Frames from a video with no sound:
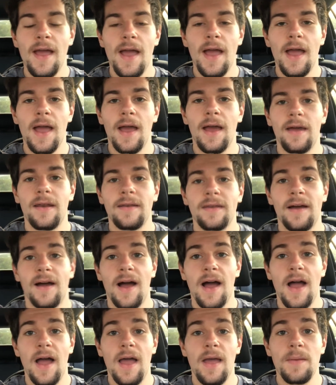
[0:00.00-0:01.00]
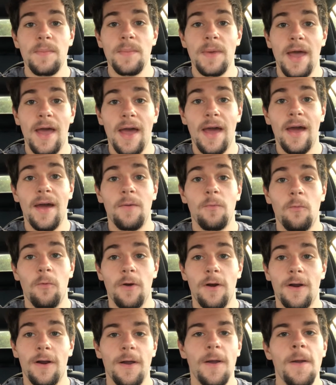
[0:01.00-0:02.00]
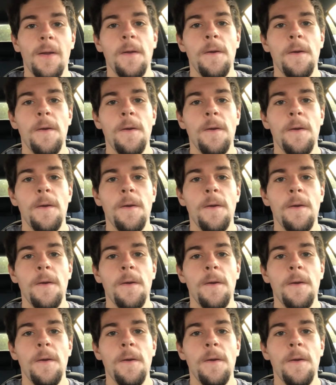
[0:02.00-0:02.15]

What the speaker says: and I'm at work.